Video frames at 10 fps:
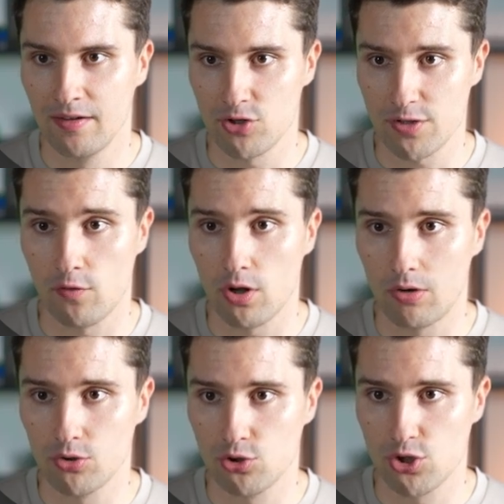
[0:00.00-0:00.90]
First of all,
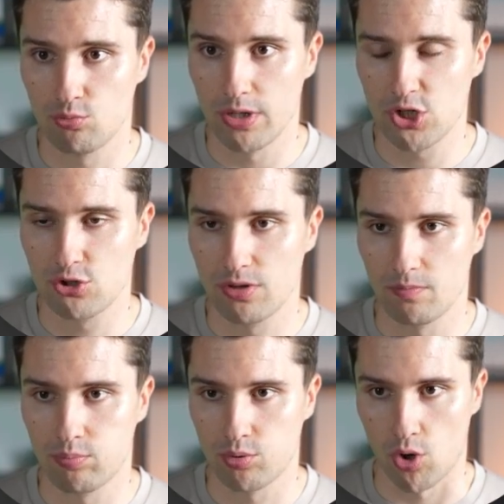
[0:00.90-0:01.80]
I want to switch to
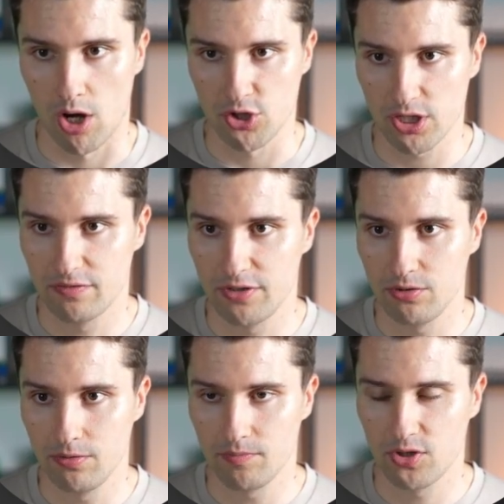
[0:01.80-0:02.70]
the project
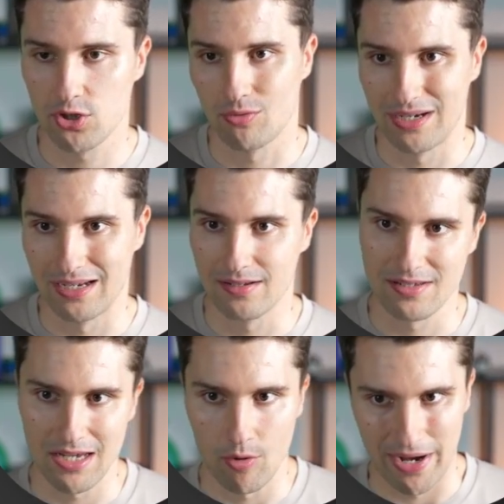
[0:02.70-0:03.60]
view so we
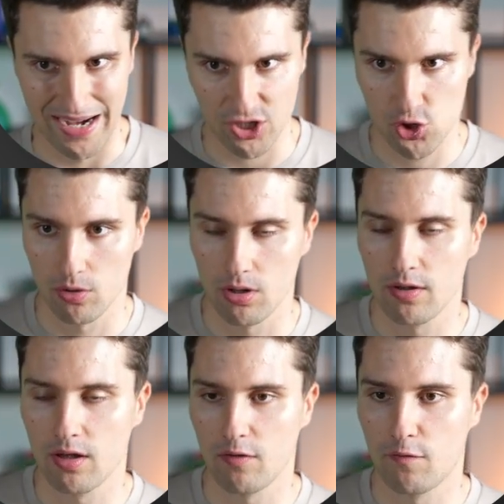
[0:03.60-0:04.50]
see our
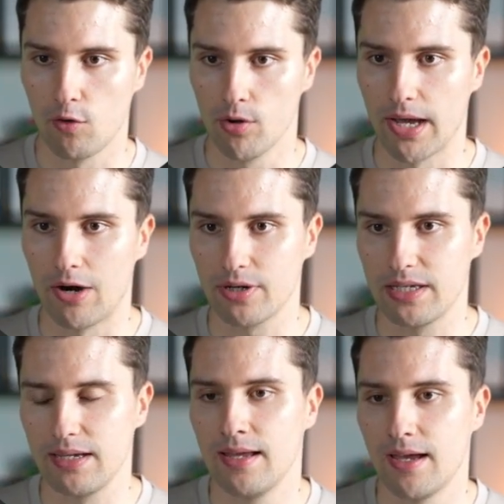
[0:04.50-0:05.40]
actual folder
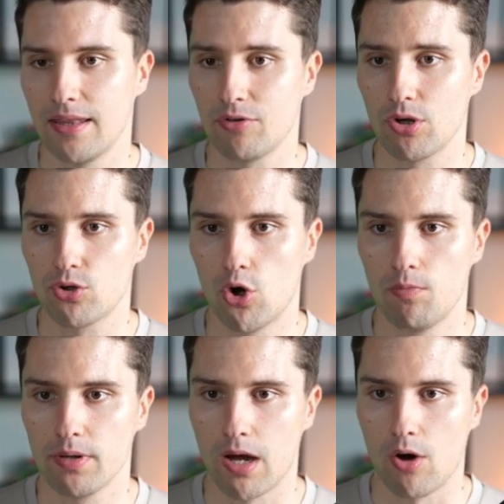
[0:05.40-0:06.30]
hierarchy. And then we want to
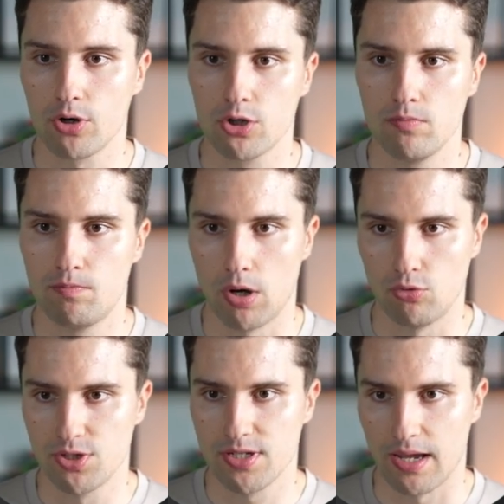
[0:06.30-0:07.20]
open our
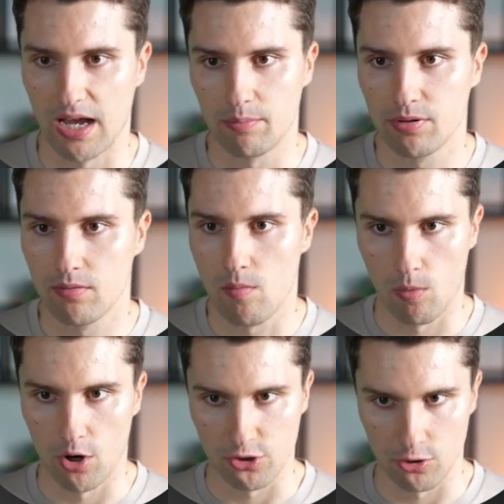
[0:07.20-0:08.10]
Compose app
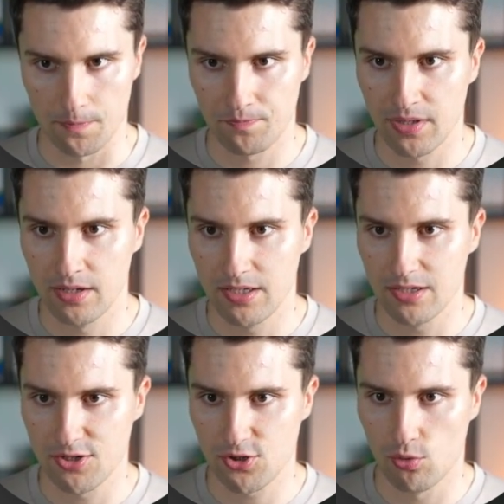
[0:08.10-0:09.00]
module.
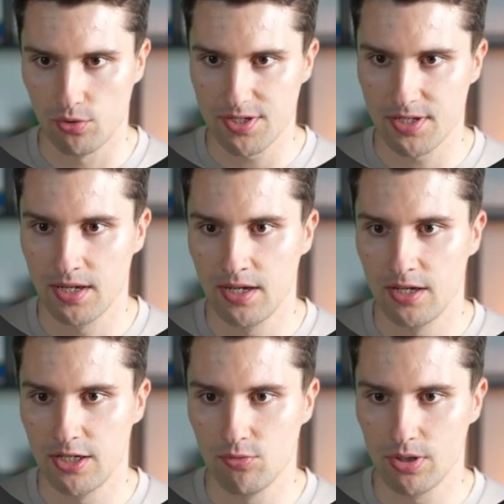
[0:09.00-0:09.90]
Here in source,
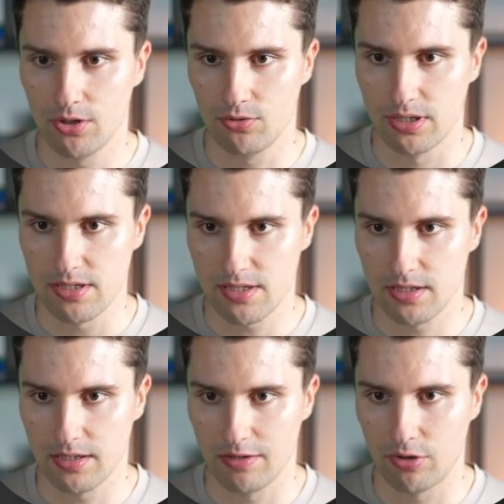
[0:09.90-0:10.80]
you will
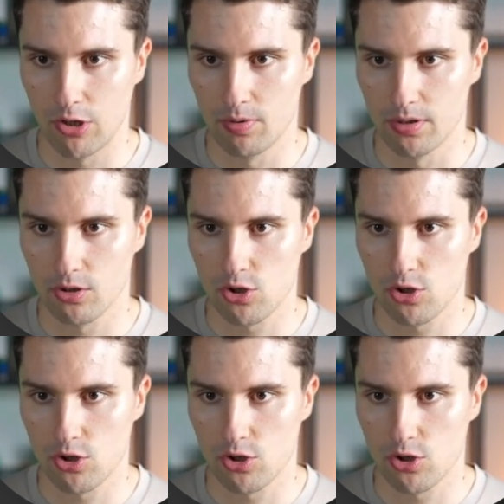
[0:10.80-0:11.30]
notice, if we open